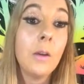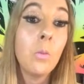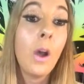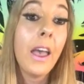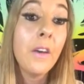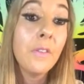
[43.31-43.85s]
and
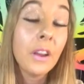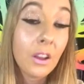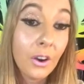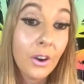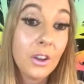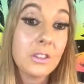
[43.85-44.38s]
whatever
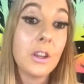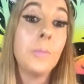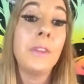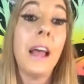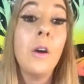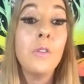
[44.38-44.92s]
card
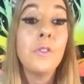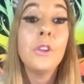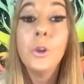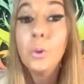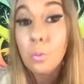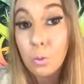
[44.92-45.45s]
comes out for
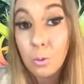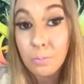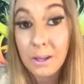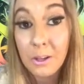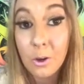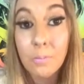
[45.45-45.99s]
you will
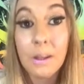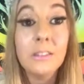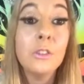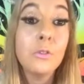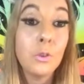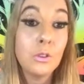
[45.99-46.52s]
be your
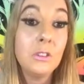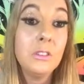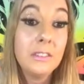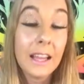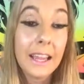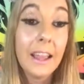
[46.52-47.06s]
message for
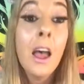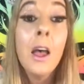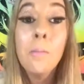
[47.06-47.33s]
today.